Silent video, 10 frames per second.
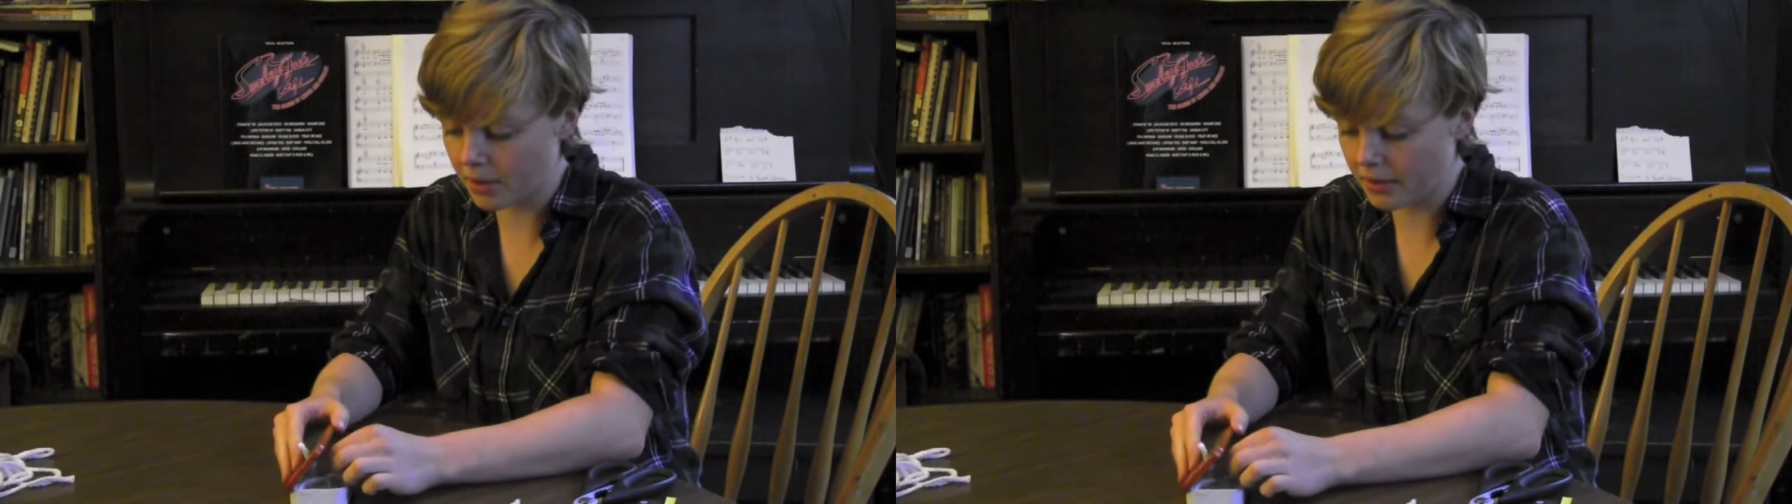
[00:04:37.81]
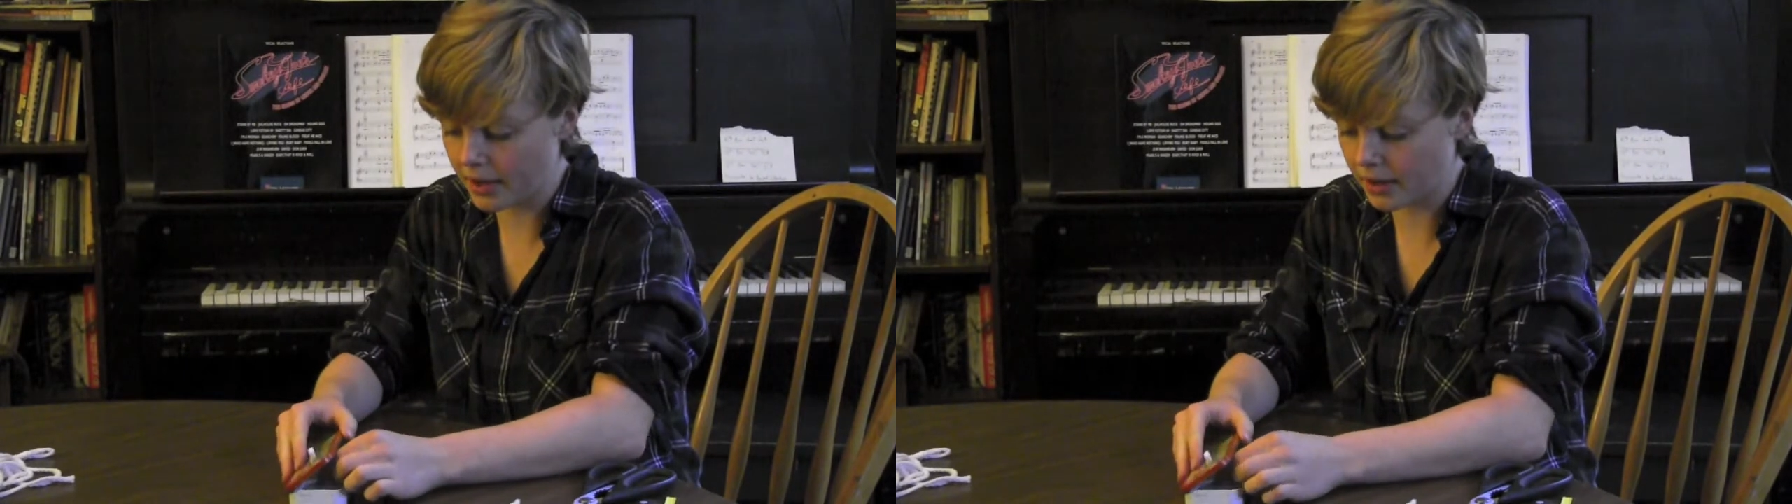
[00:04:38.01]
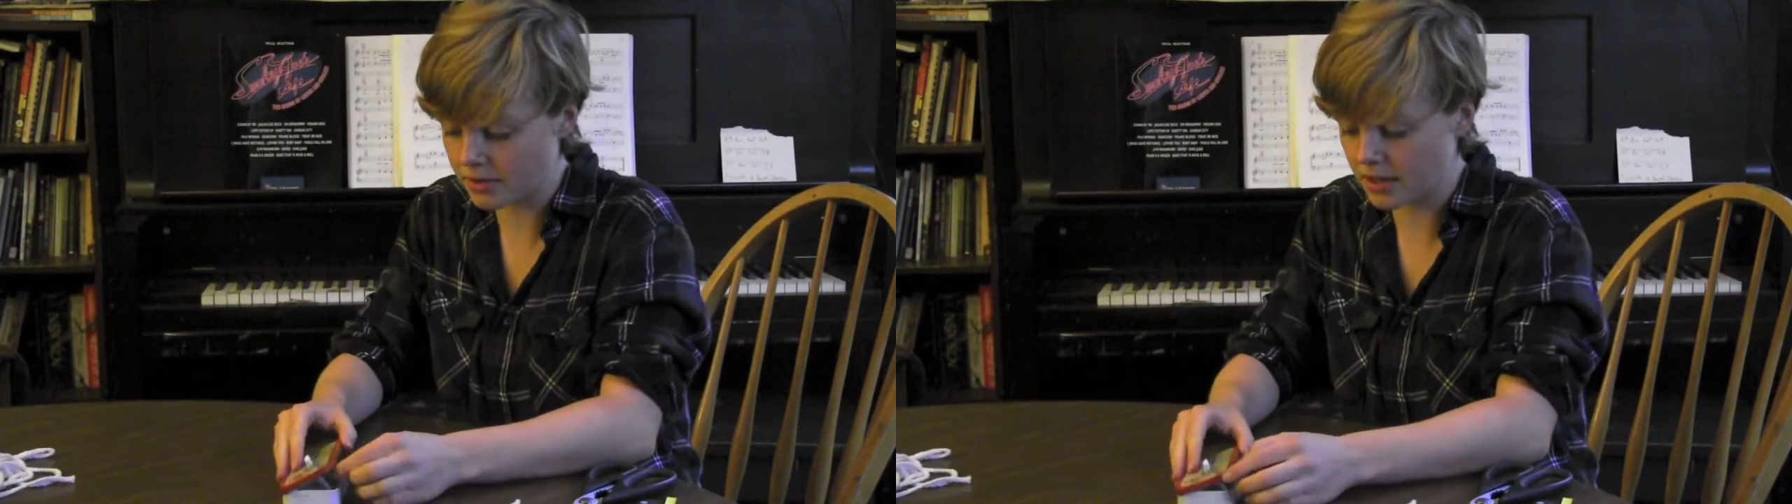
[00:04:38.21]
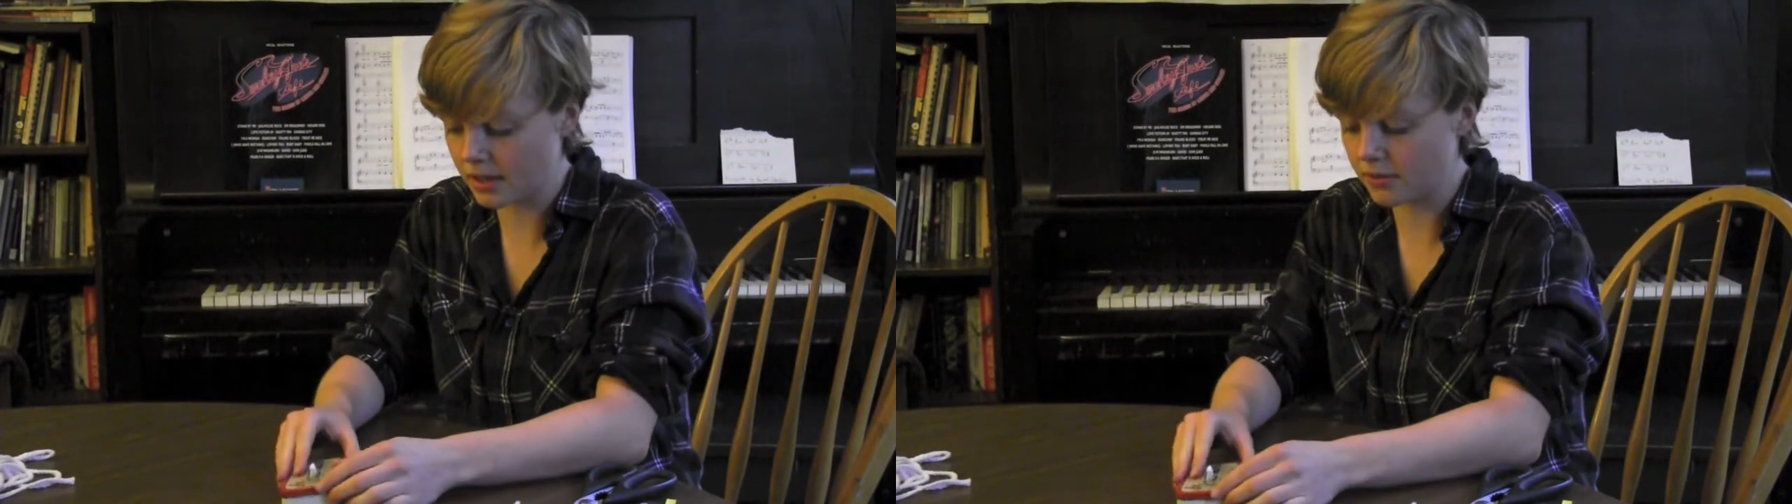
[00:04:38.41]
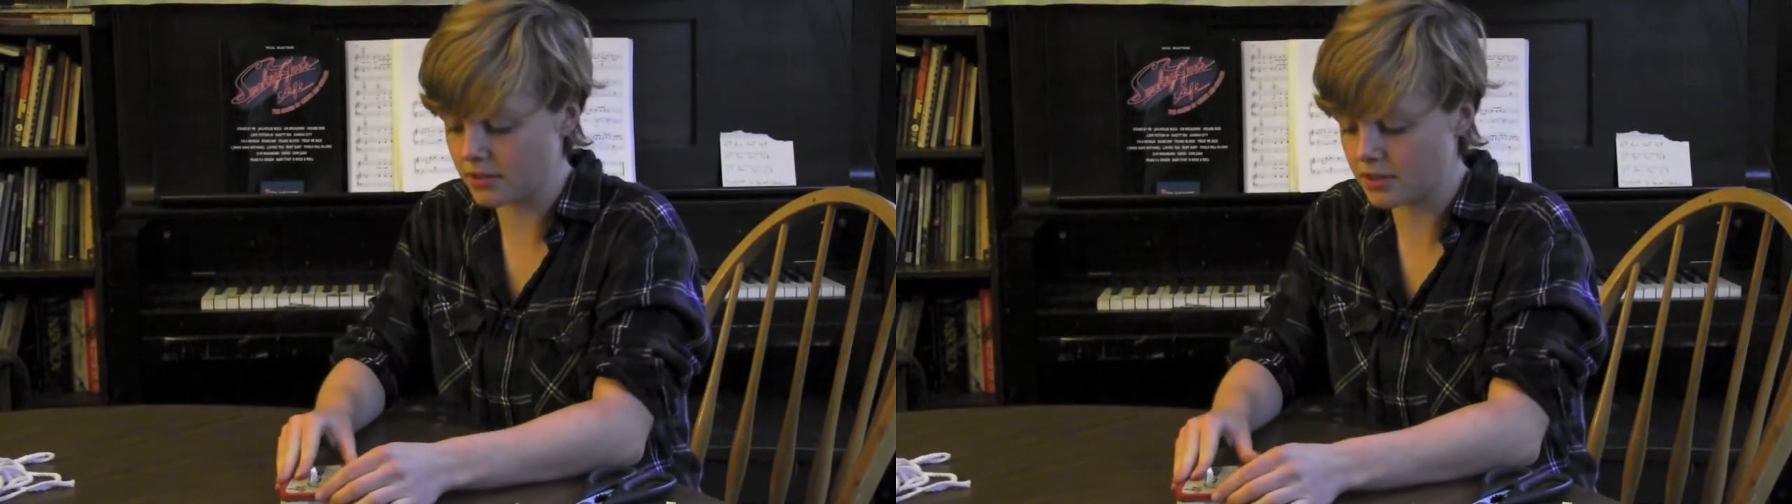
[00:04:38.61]
on the
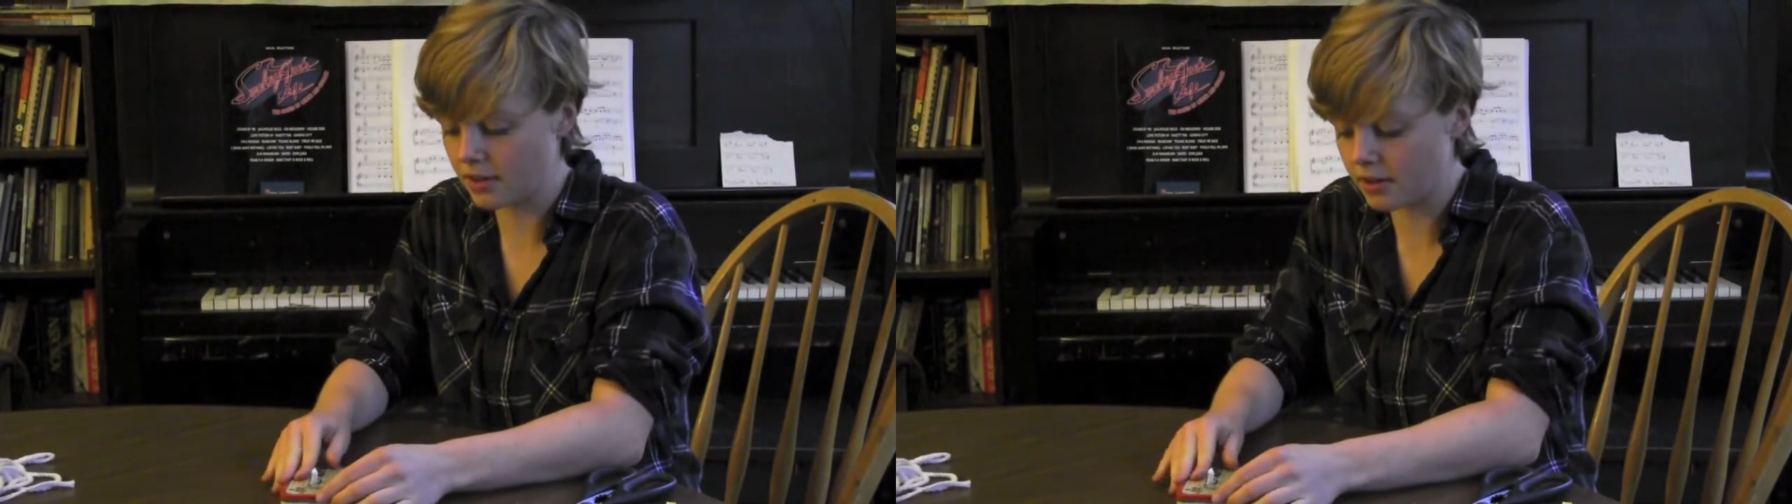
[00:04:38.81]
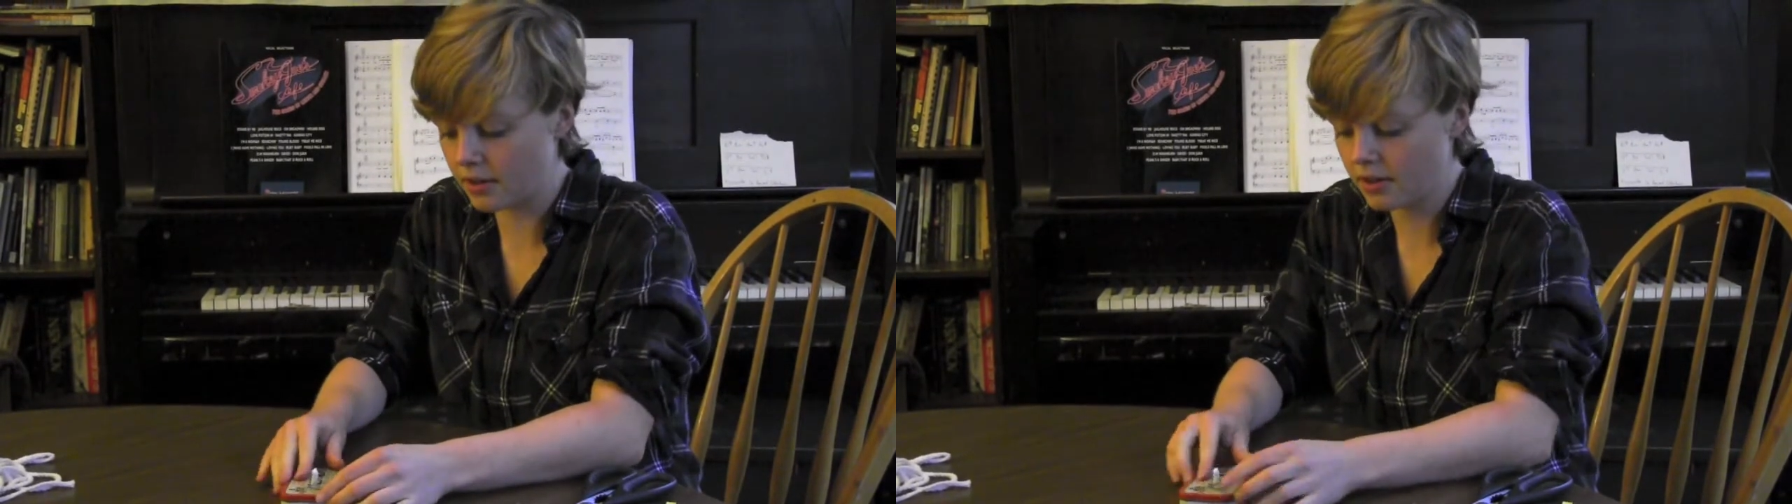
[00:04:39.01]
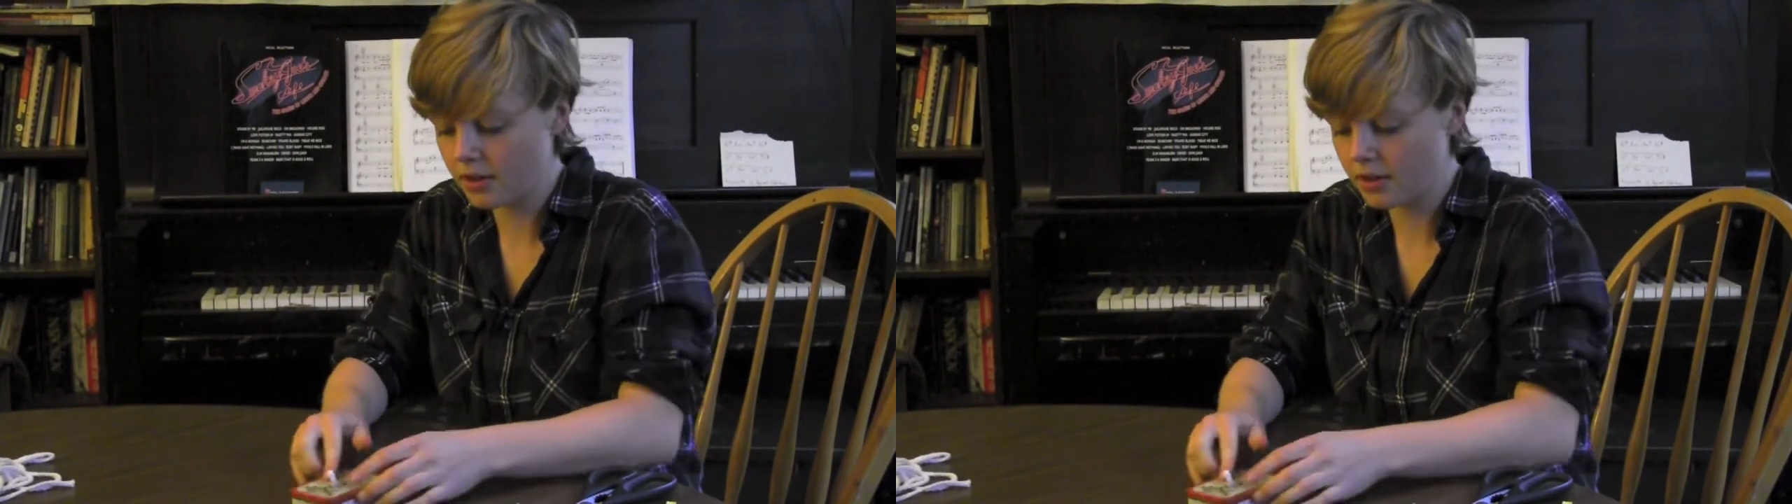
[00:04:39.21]
outside of the tin,